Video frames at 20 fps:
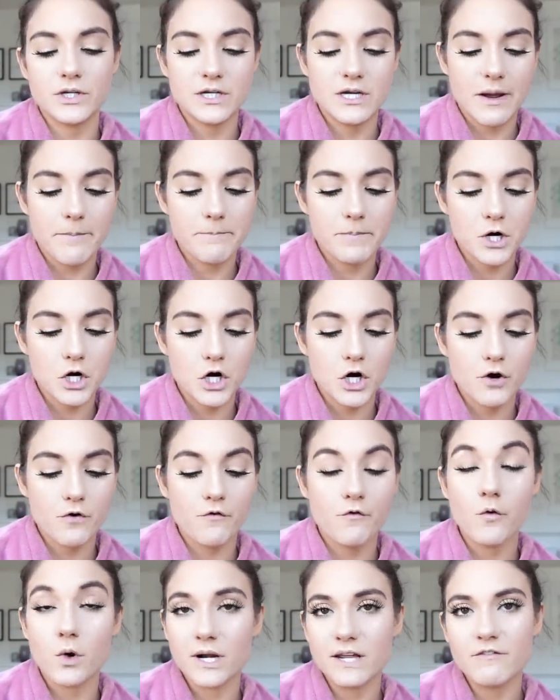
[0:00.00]

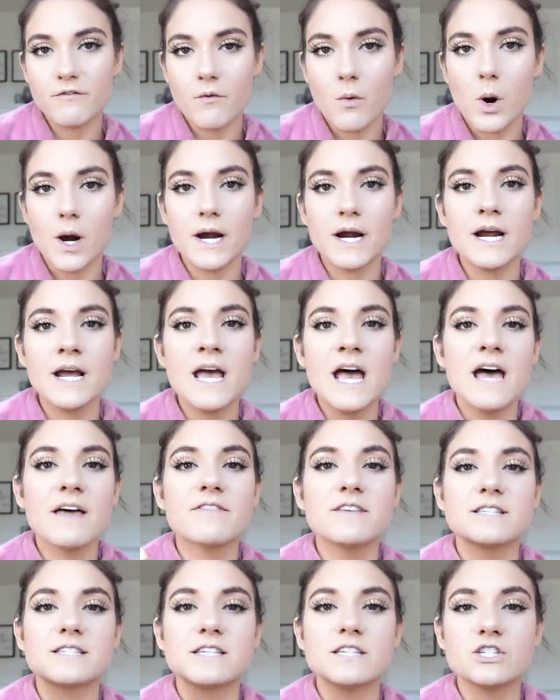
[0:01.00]
number 44.
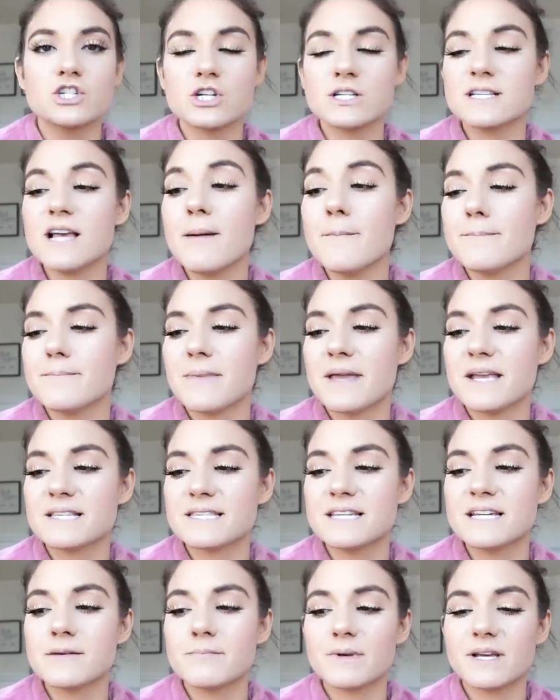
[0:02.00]
This is just
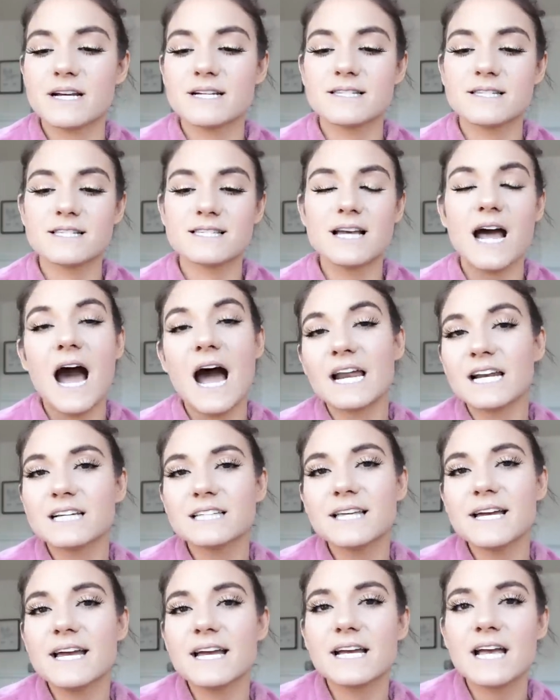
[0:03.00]
amazing because it's kind
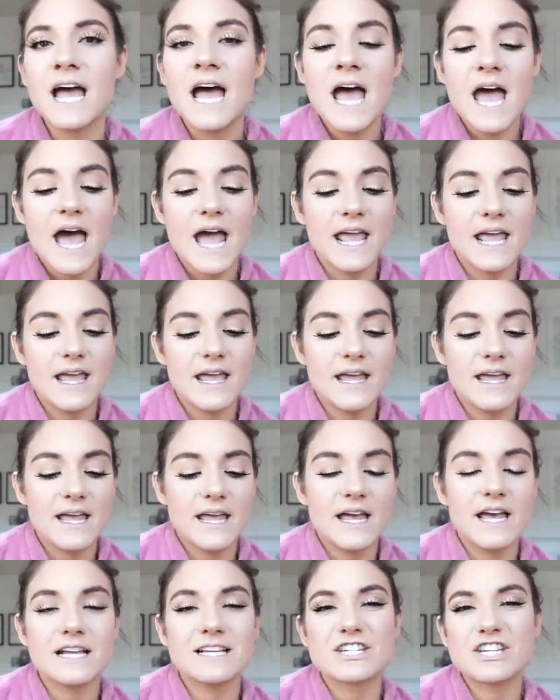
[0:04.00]
of like
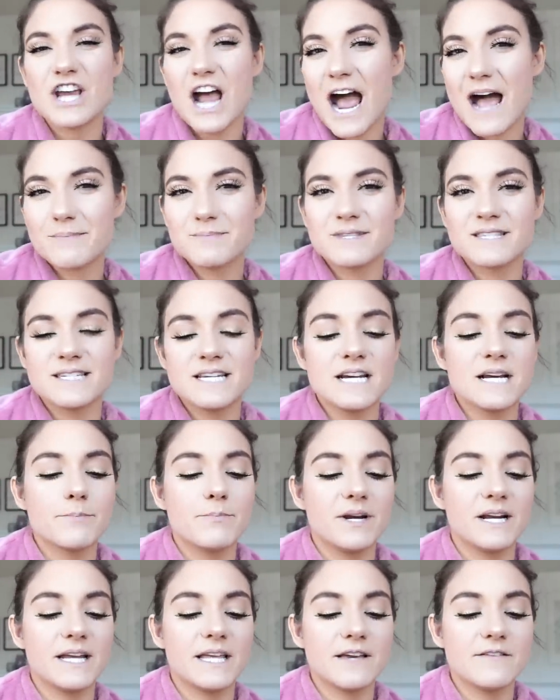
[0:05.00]
a chapstick,
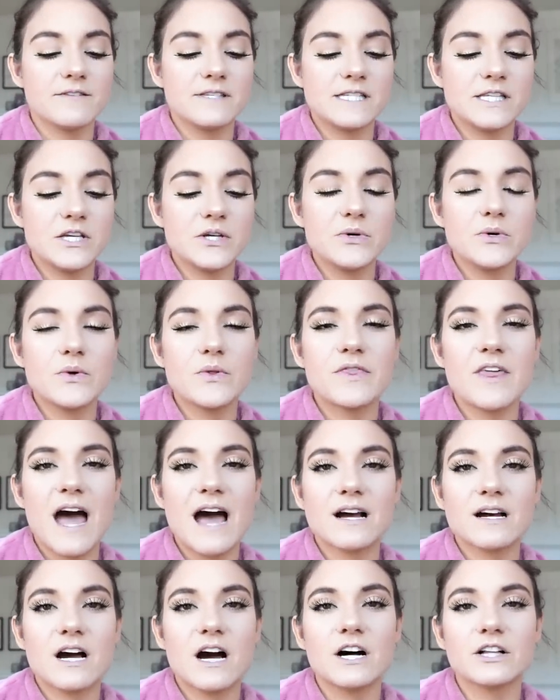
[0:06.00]
but it gives you
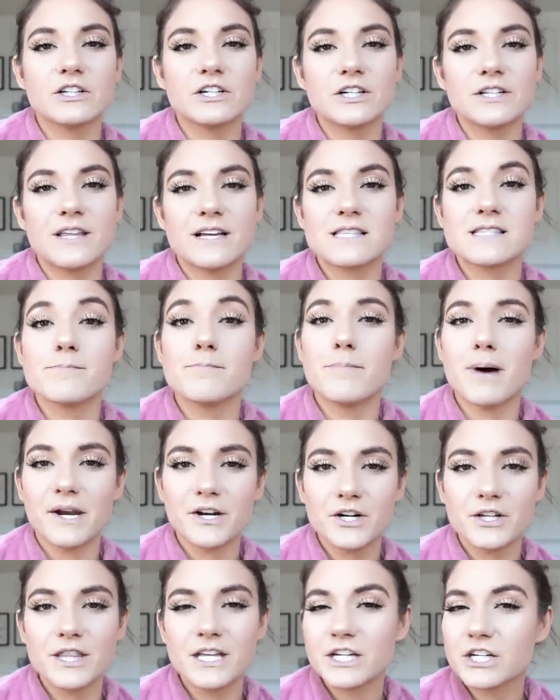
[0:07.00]
that color that's
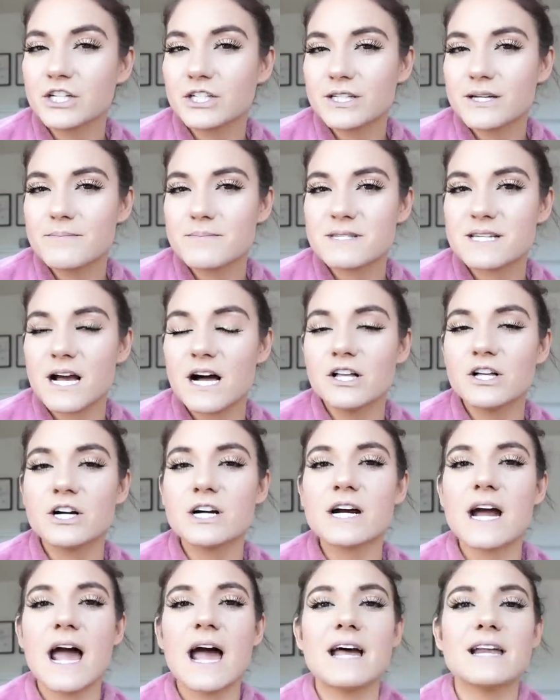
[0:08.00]
better than your lips
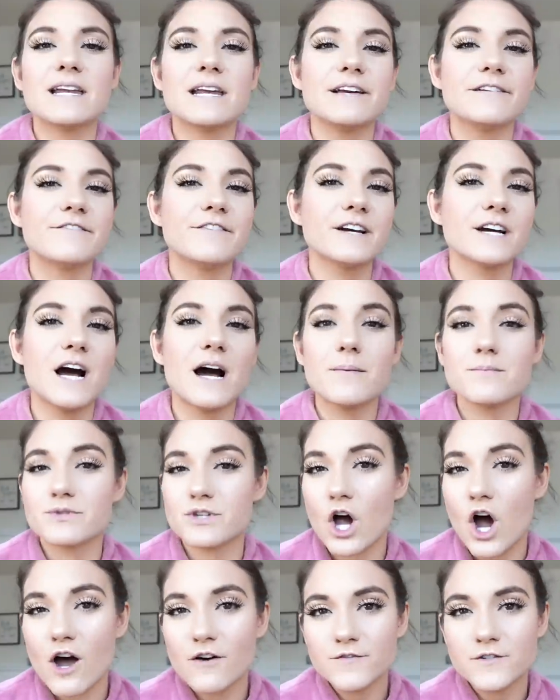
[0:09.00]
color, and if it
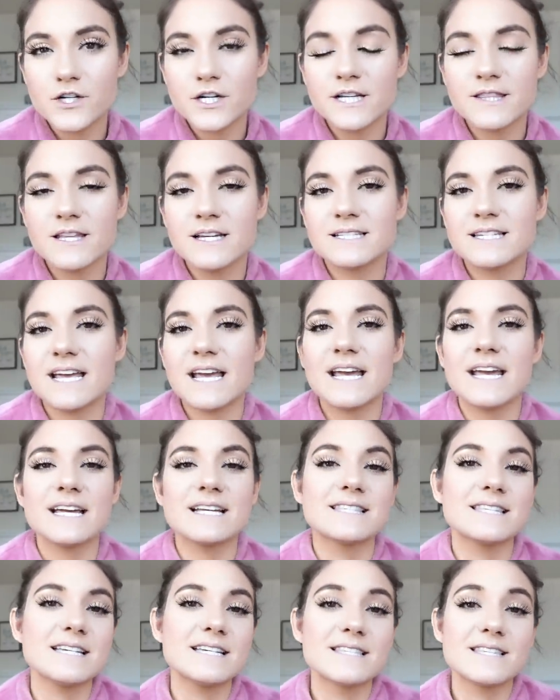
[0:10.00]
comes off during the day,
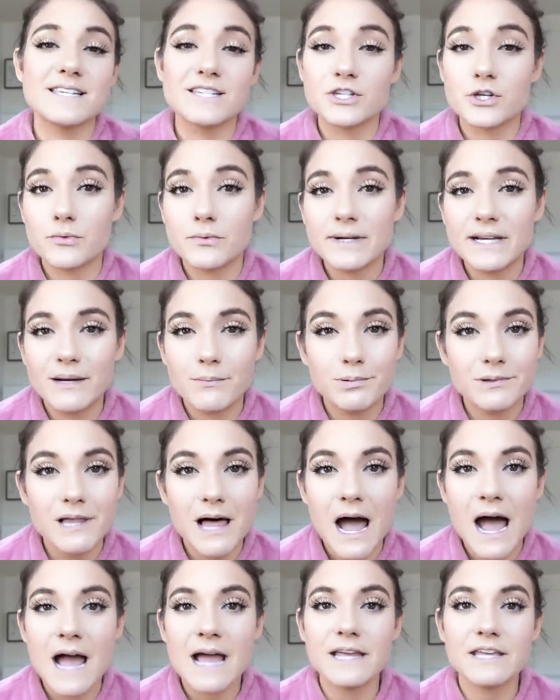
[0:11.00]
it's easy to
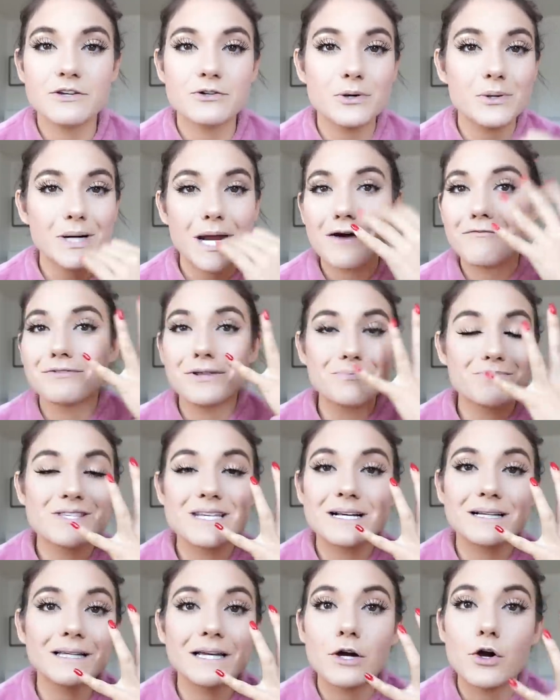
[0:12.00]
reapply. You don't have
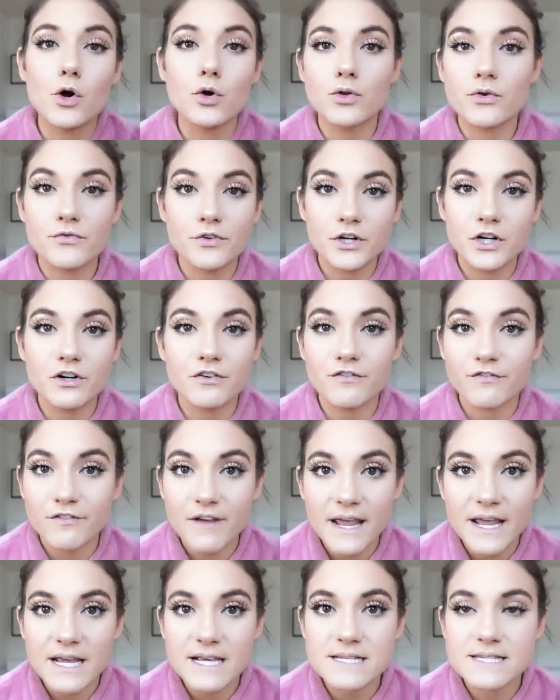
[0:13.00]
lipstick like all over your
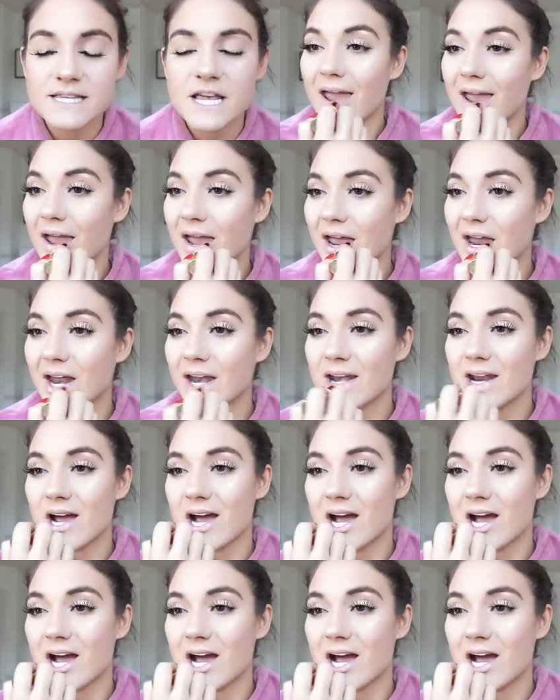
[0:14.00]
face, and